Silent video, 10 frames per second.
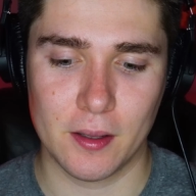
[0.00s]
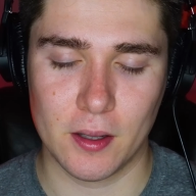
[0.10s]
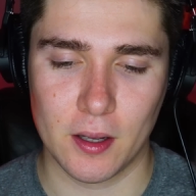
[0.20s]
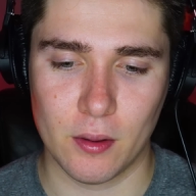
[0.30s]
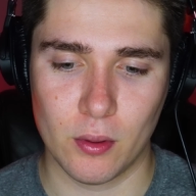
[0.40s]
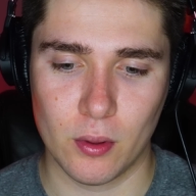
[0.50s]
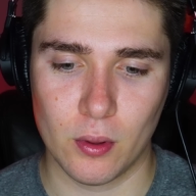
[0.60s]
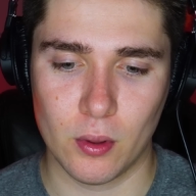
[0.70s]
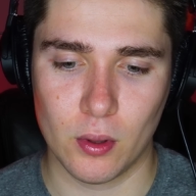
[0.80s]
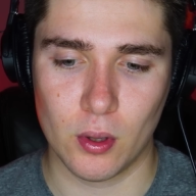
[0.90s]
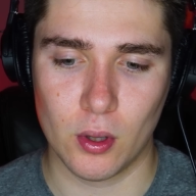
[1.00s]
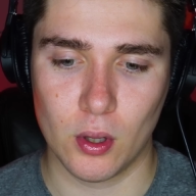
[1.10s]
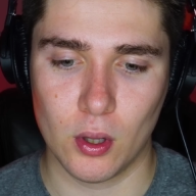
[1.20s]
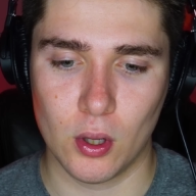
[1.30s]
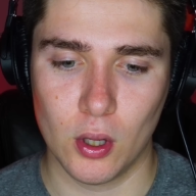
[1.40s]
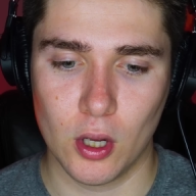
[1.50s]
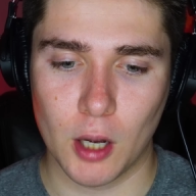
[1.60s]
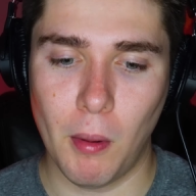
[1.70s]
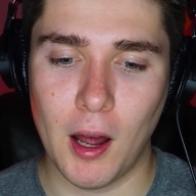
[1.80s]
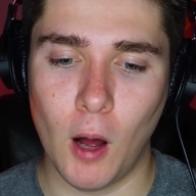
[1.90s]
Come on,
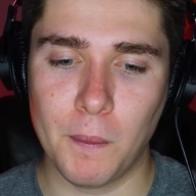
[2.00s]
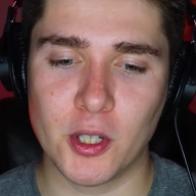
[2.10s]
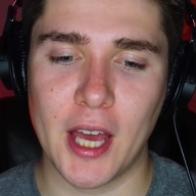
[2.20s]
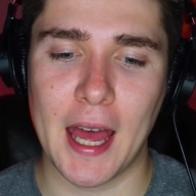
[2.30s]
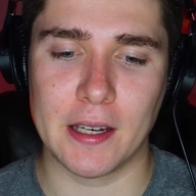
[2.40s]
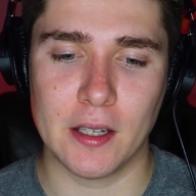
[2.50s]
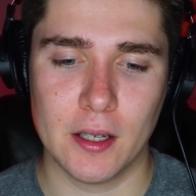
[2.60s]
help your dad.